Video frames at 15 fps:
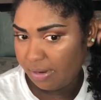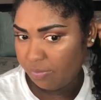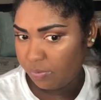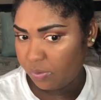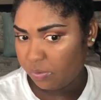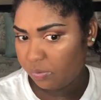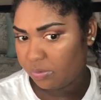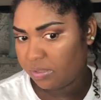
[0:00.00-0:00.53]

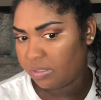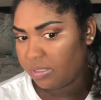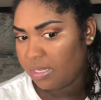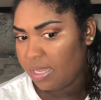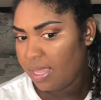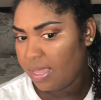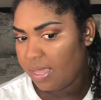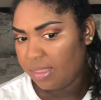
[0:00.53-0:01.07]
roots,
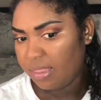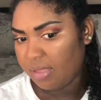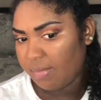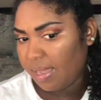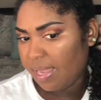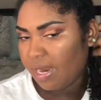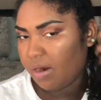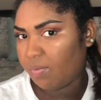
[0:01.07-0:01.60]
then
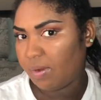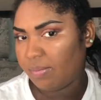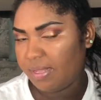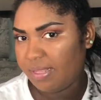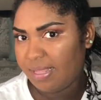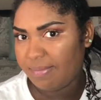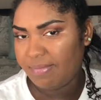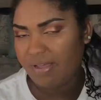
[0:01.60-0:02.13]
my hair won't be that